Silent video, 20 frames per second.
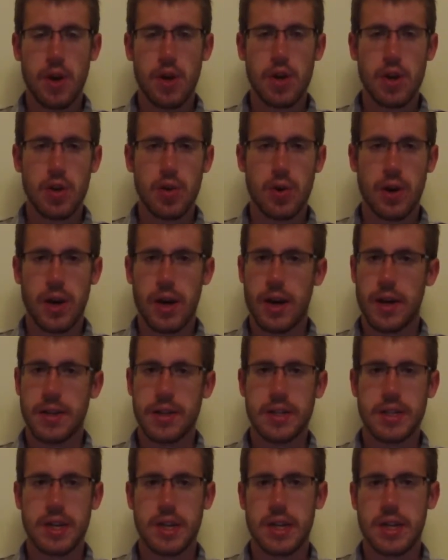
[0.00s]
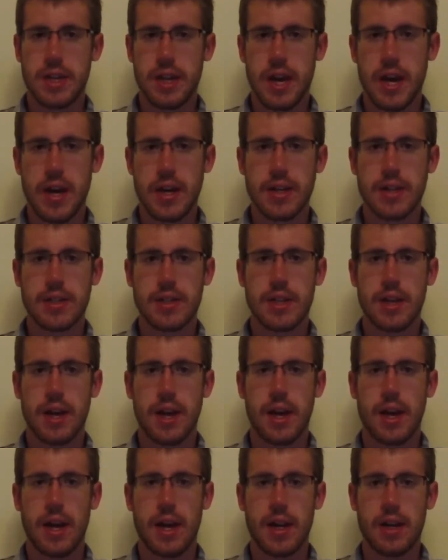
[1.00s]
you can send texts
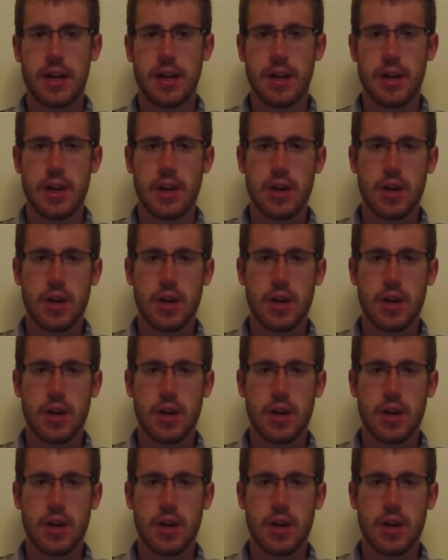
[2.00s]
and